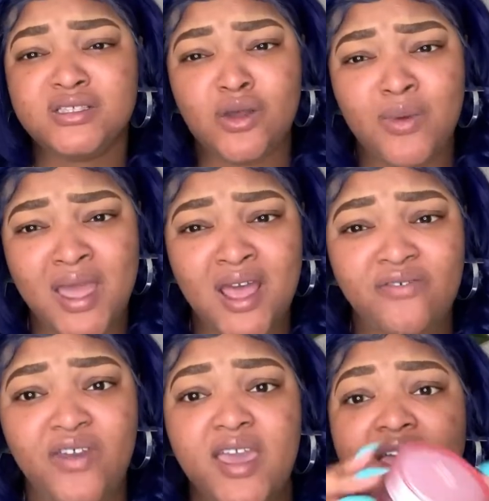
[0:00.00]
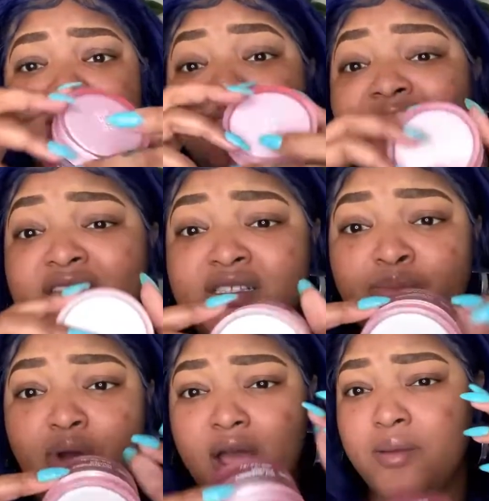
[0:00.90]
So right offhand, this
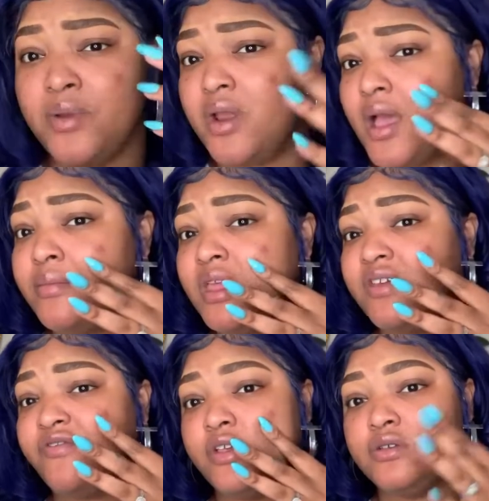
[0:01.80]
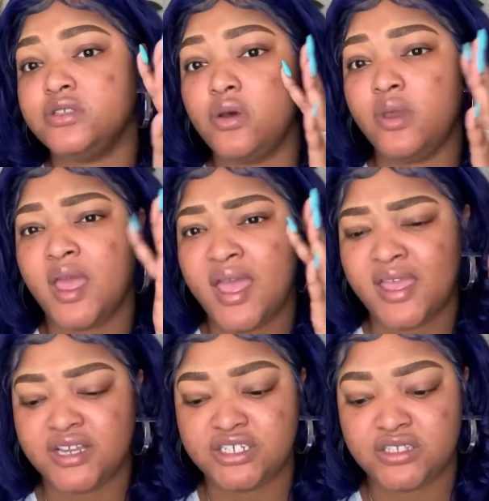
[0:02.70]
primer, I mean, it feels
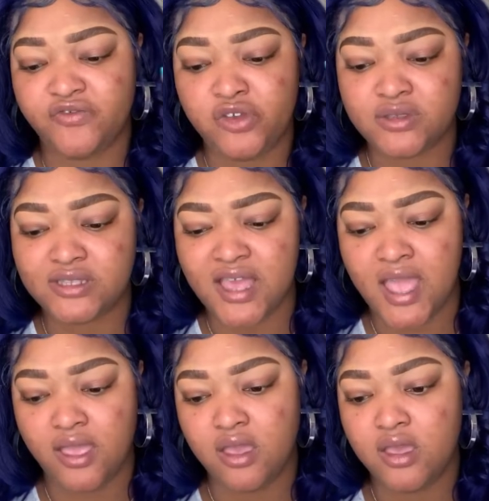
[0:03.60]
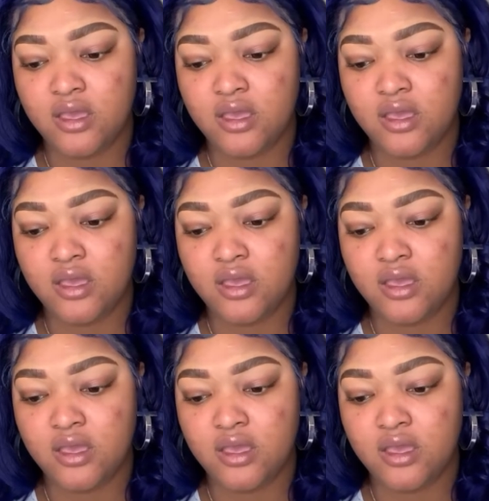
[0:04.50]
okay. It just feels like